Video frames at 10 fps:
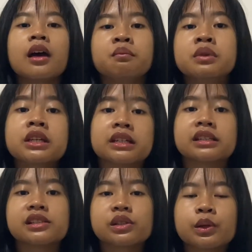
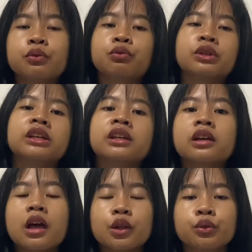Because if we
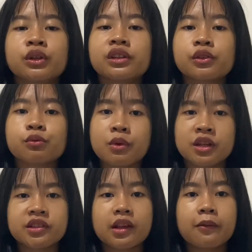doing too much
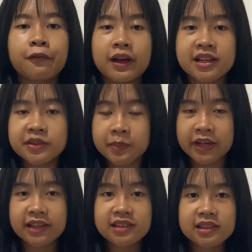
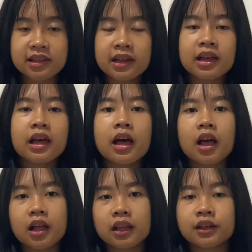fast-paced,
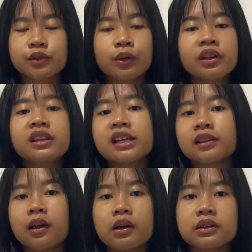like scrolling
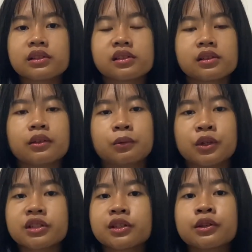TikToks,
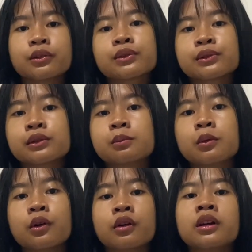watching YouTube,
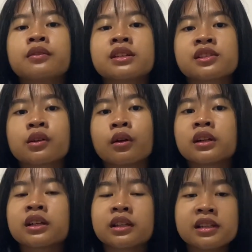or even scrolling
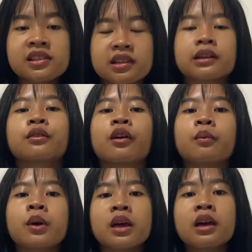Instagram,
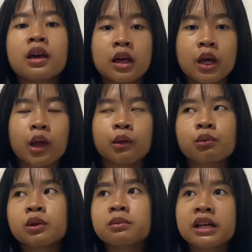it
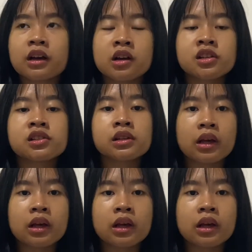will make us